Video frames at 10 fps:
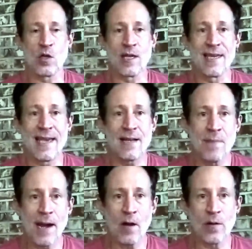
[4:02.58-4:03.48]
Get
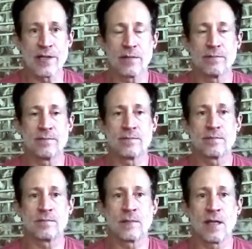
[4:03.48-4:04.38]
married.
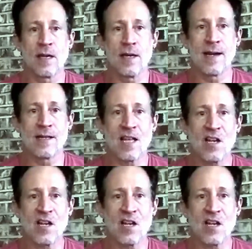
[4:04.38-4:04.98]
Now a lot